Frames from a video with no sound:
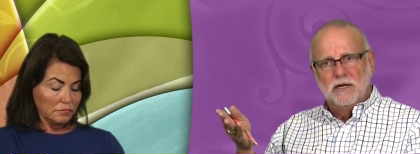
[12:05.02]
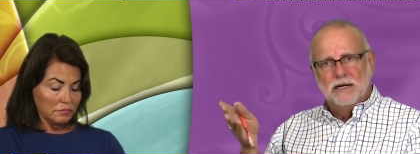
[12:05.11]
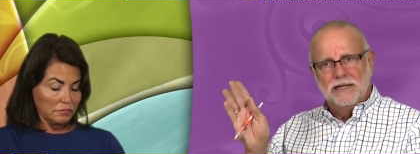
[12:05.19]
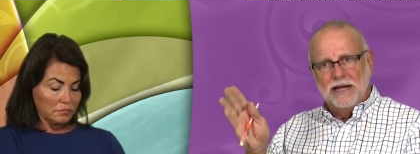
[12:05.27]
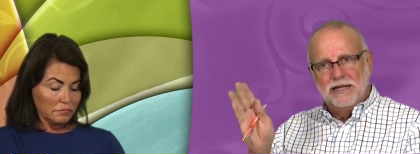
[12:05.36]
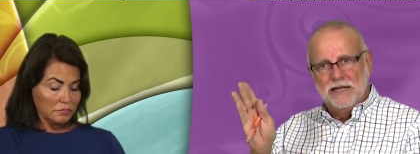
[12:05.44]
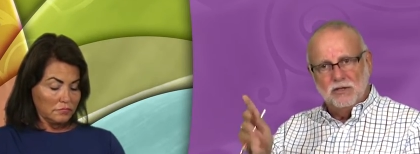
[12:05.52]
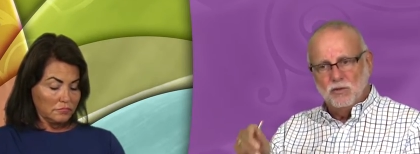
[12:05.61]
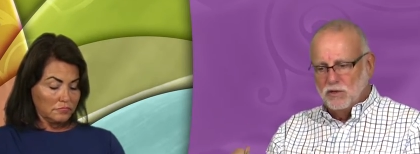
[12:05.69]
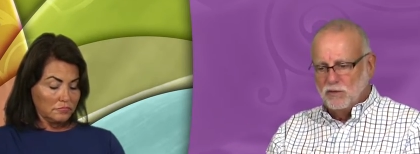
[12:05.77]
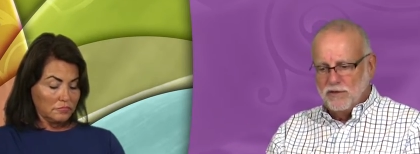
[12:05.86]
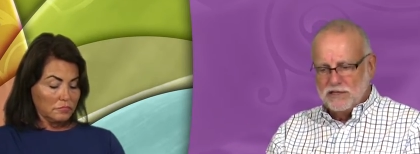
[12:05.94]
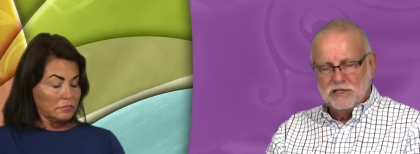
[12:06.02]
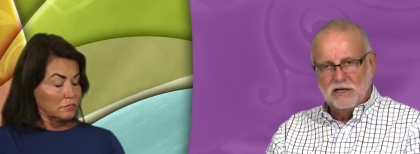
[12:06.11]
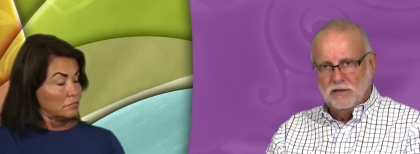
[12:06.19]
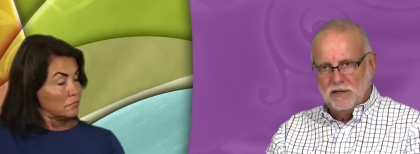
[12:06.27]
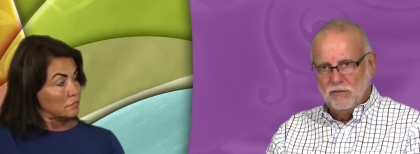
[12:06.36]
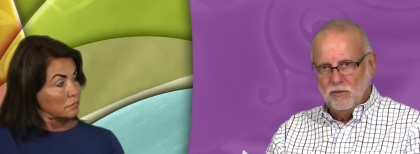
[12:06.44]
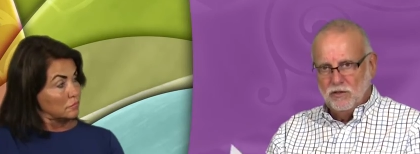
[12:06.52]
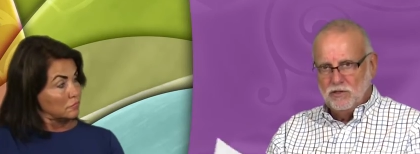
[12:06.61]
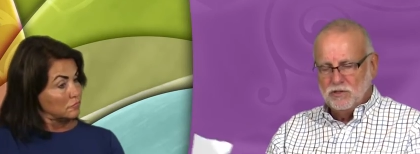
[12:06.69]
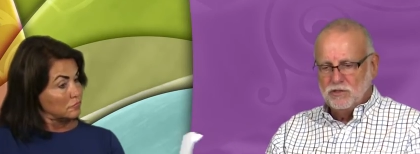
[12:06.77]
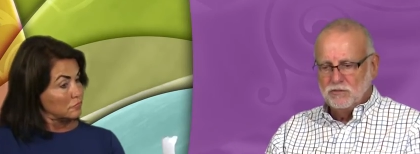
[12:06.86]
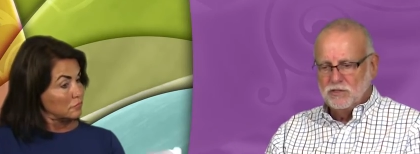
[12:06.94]
Speaker 1: and, and that's what's fascinating. Let, me
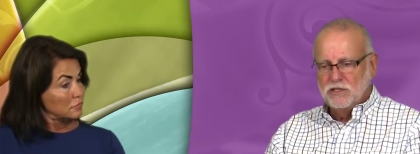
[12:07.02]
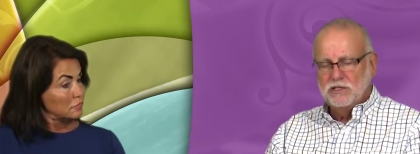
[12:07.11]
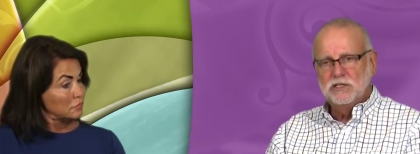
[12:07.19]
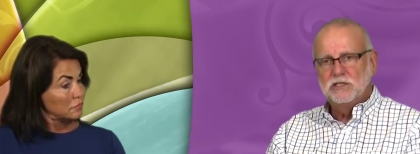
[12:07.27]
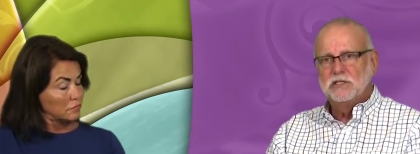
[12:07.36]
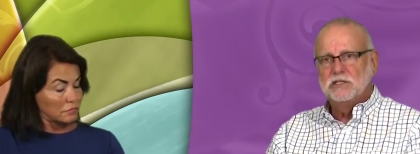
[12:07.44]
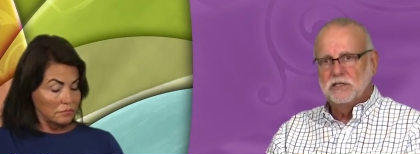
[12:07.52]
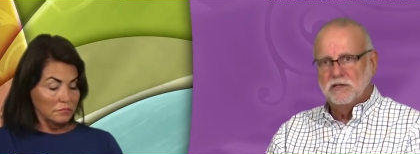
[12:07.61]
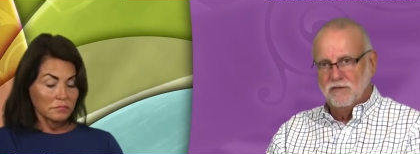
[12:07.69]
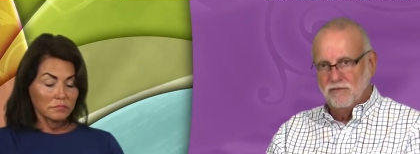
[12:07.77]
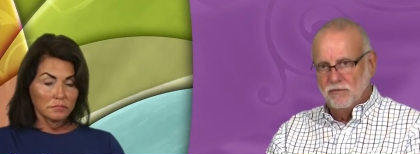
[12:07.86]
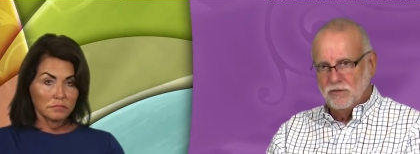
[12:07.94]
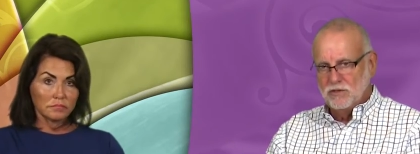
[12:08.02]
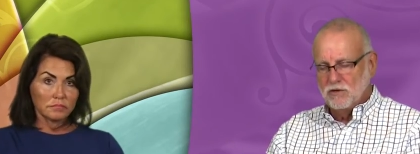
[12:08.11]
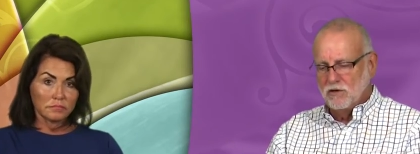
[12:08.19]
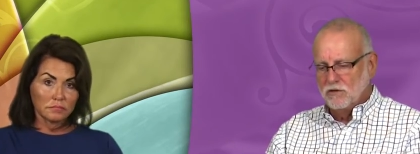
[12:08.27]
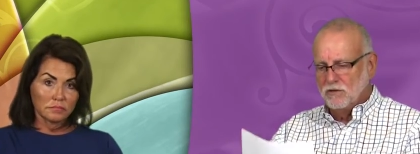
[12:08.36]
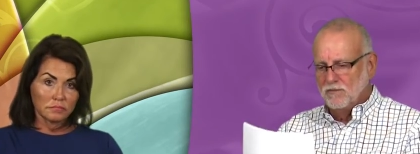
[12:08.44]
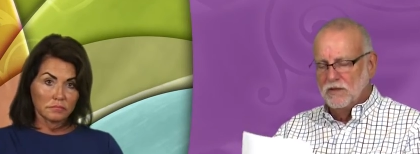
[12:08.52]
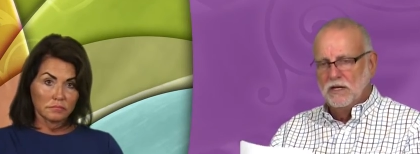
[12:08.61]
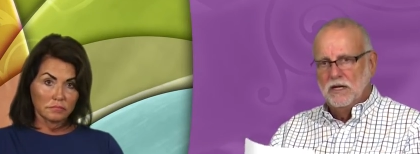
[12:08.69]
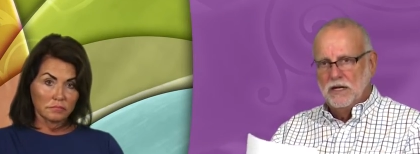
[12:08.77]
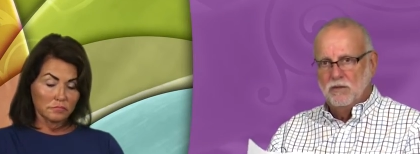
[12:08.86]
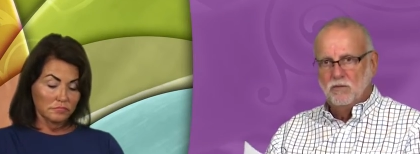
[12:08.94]
read you some statistics that come from this article,
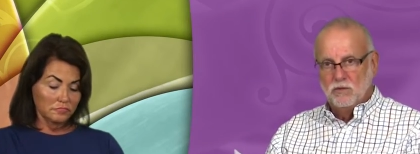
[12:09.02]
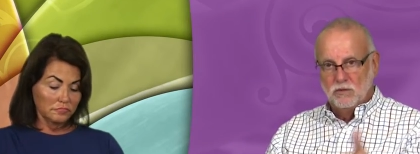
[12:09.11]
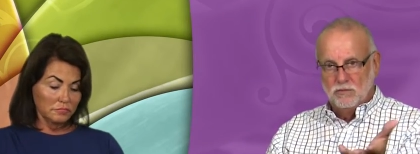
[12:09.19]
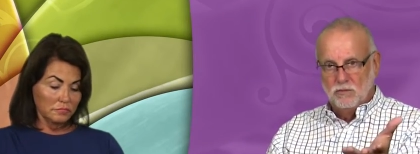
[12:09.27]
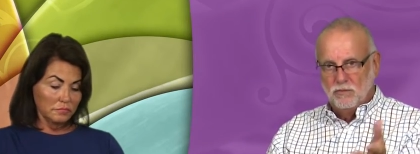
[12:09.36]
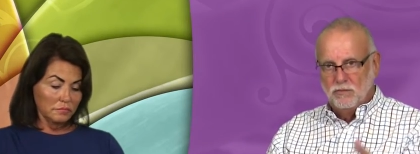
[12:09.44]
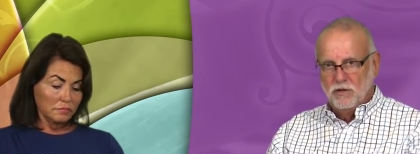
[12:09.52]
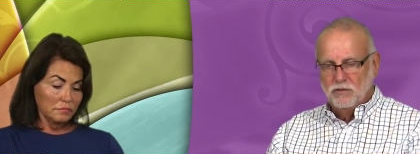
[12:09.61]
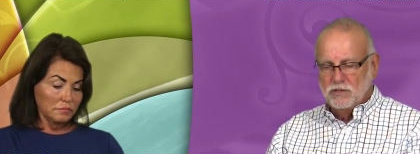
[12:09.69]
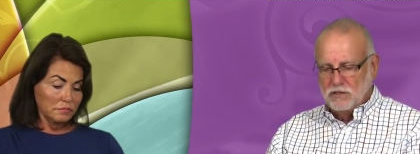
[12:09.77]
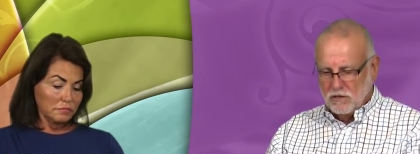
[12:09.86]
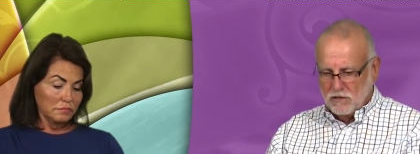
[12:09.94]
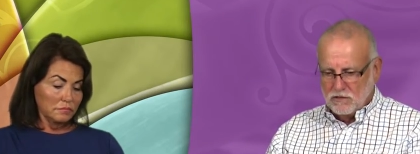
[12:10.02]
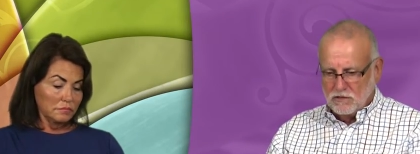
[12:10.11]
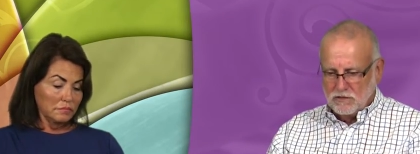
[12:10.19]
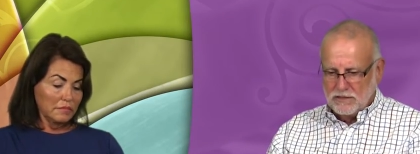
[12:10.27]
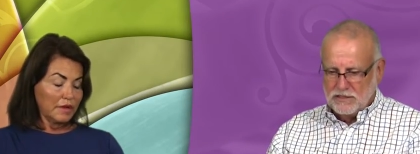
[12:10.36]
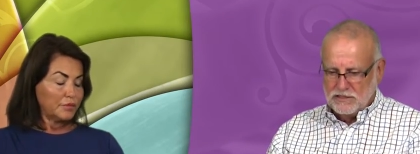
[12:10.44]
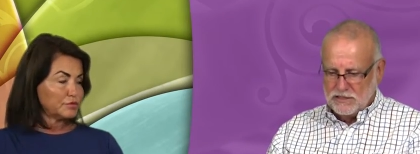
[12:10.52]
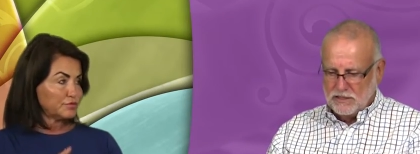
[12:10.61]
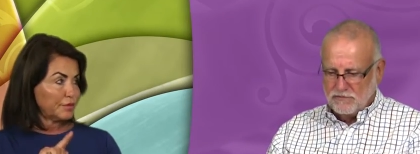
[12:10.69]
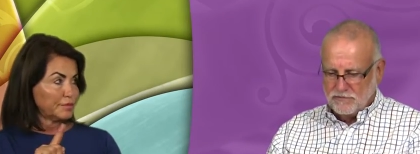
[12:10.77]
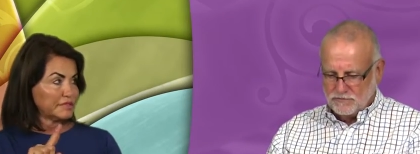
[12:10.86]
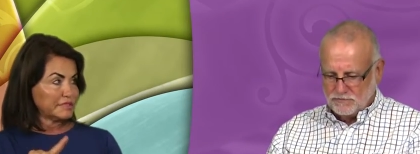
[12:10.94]
and we'll we'll post the article itself. It
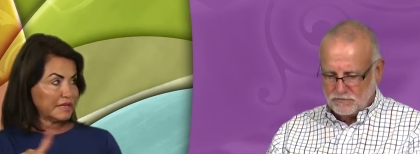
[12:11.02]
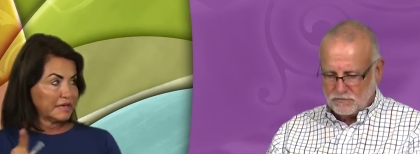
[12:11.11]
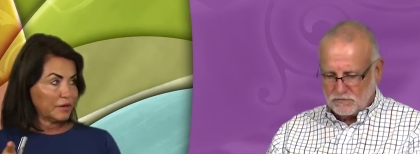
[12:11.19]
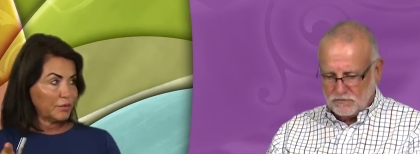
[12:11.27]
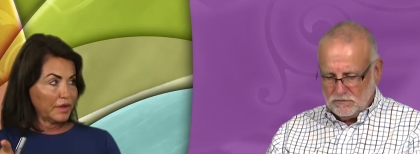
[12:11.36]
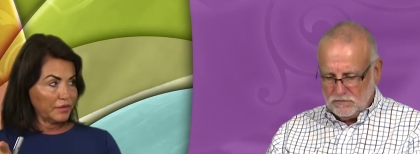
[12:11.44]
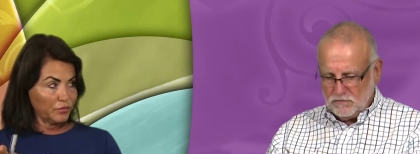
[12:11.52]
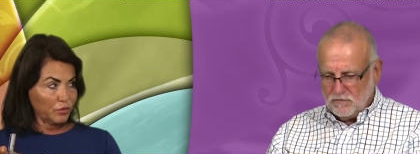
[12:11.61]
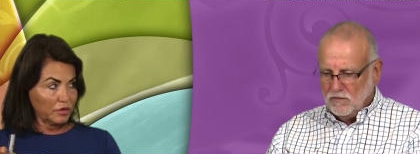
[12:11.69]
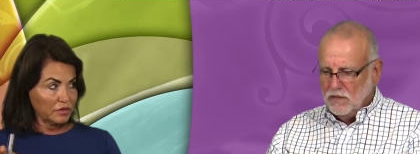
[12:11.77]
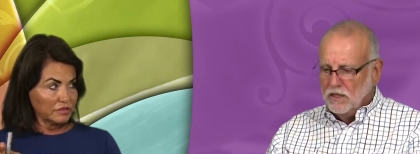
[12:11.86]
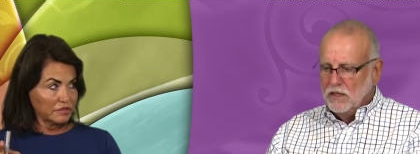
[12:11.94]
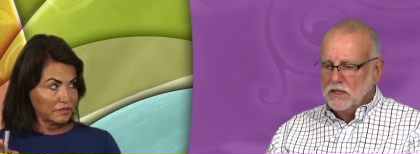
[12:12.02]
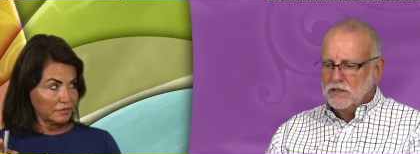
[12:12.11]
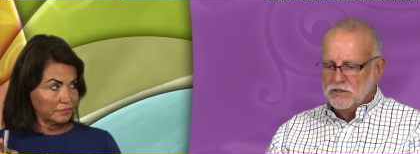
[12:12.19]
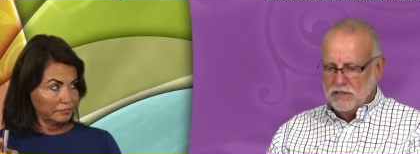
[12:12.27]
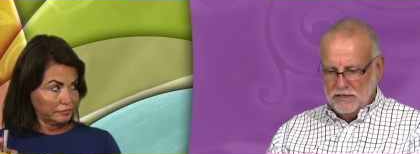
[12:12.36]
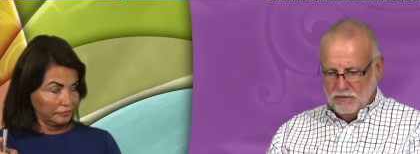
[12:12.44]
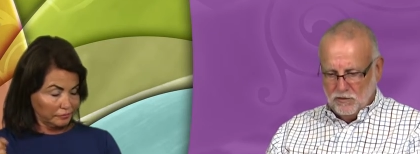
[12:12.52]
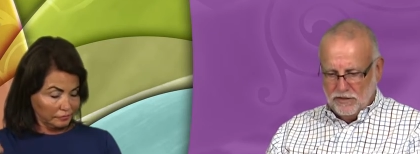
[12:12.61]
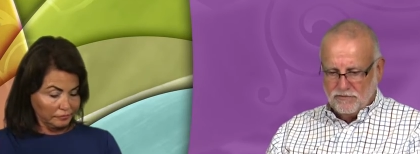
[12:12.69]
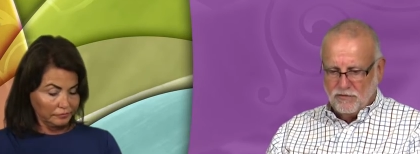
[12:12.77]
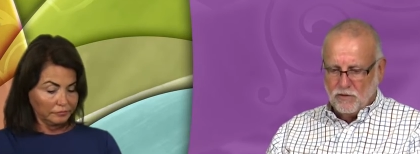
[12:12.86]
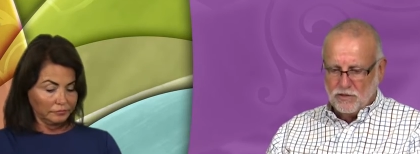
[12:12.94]
was from a
Speaker 2: study at Wake Forest.
Speaker 1: Study at
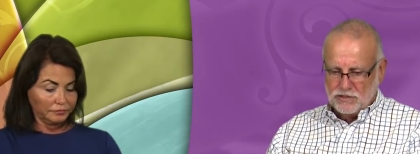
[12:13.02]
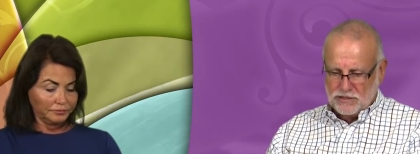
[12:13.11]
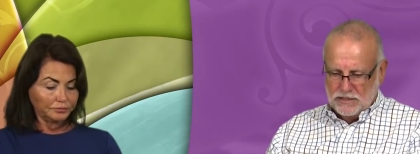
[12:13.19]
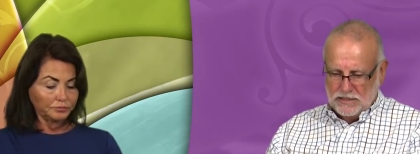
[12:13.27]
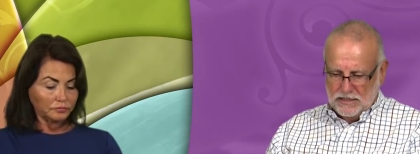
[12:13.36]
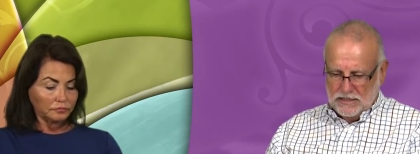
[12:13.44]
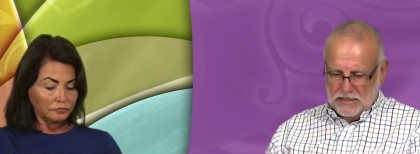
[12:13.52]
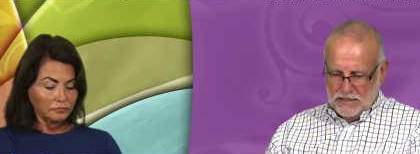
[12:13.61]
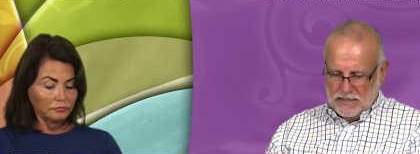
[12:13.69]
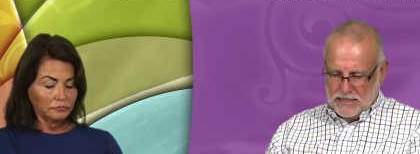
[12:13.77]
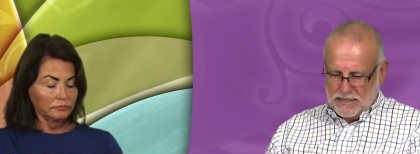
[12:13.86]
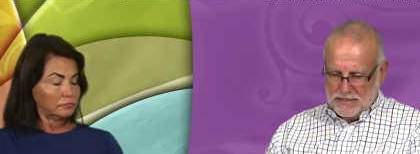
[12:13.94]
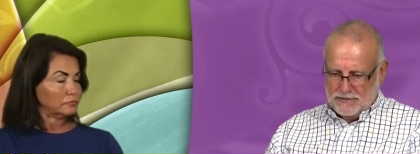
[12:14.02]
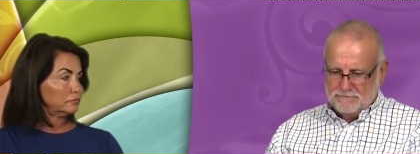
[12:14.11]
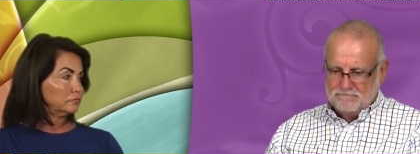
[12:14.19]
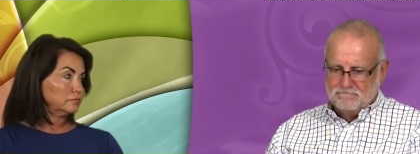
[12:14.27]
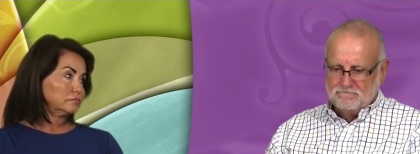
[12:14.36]
Wake Forest. Uh,